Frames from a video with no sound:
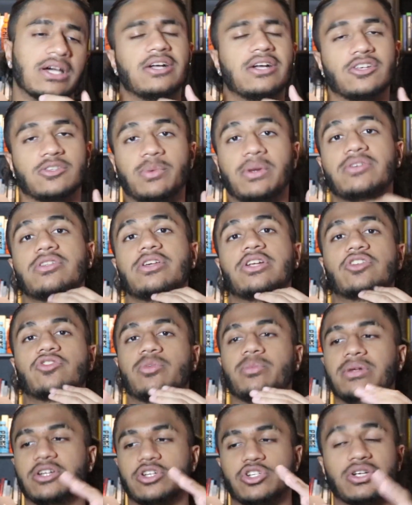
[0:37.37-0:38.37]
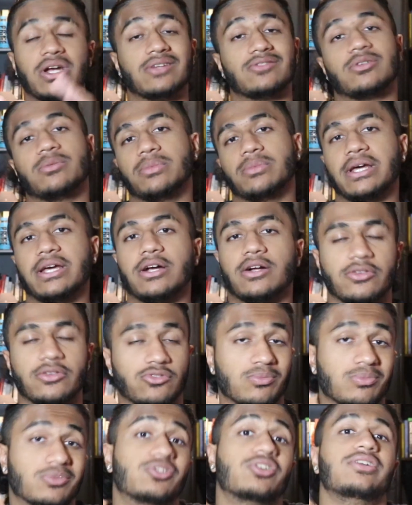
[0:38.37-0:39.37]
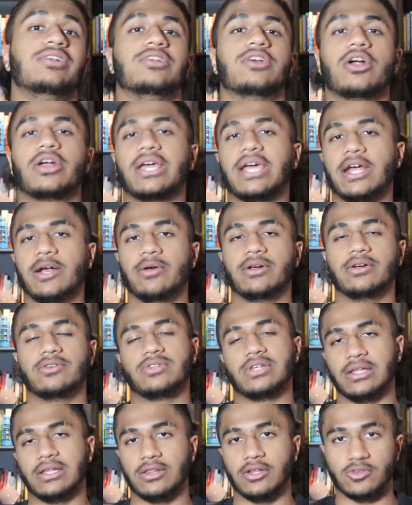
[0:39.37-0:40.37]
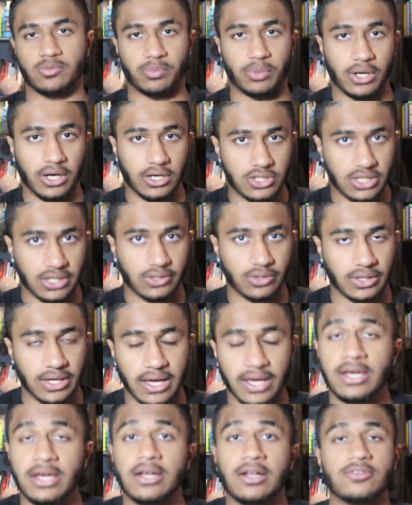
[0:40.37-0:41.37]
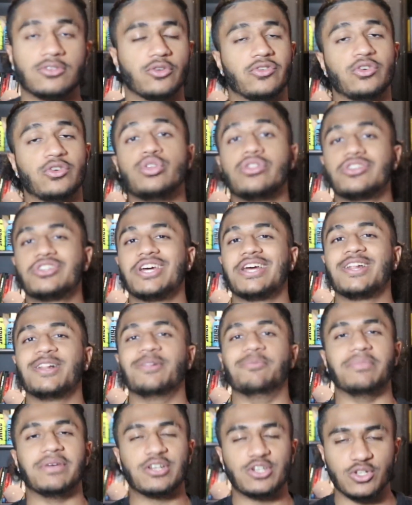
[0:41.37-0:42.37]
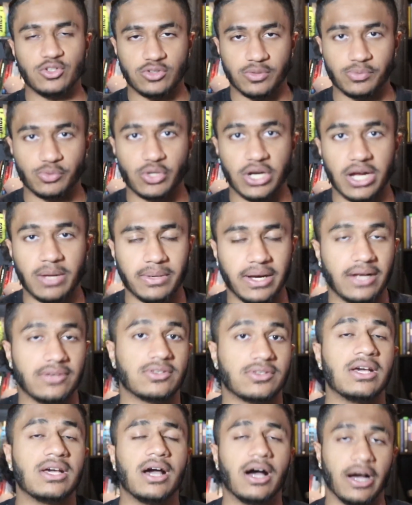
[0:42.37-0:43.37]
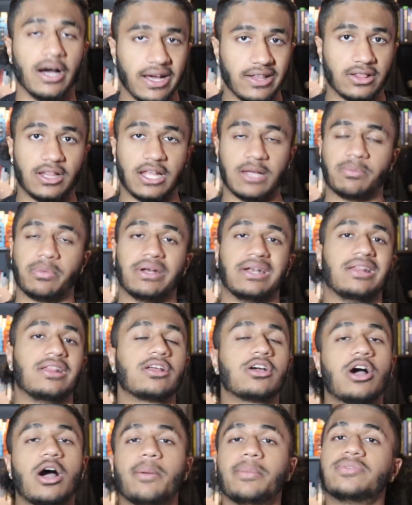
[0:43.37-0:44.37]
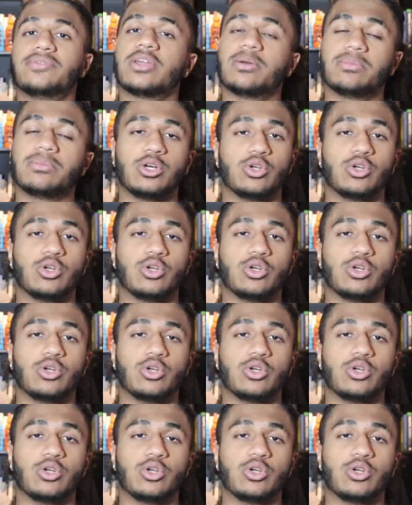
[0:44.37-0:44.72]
It's basically just for me to shine some light on some certain dark areas in this project, okay? So if you're new to the channel, make sure you subscribe, guys. Hit the like button in the comments down below.